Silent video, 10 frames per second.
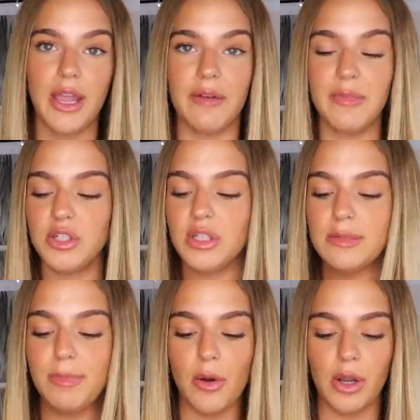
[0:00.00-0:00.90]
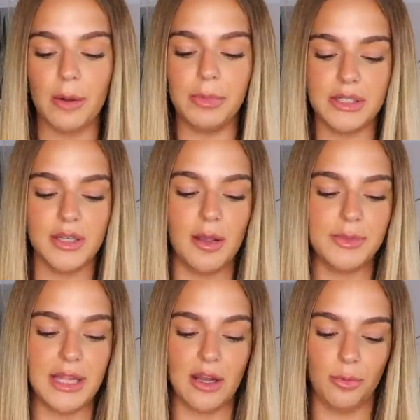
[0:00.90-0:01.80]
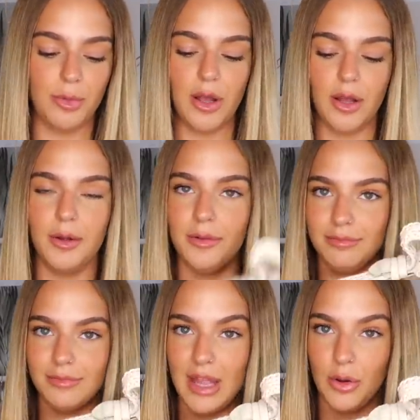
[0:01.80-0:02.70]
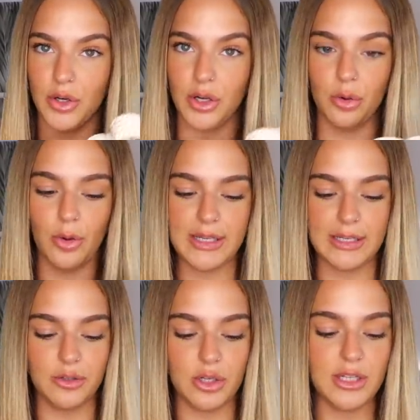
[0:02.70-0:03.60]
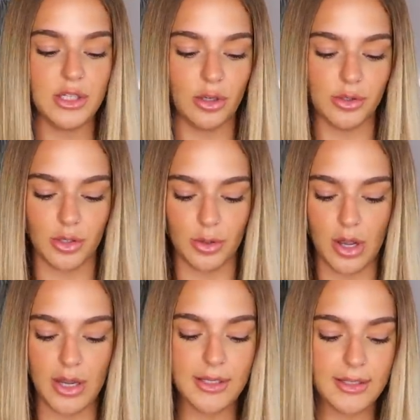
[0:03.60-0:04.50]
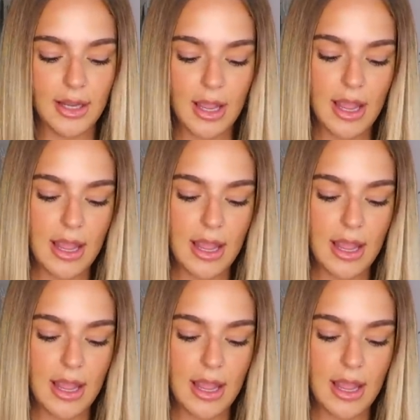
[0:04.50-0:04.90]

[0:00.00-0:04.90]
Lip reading: Okay, I've mentioned this belt a couple of times now, but how could I not? It's literally so, so nice.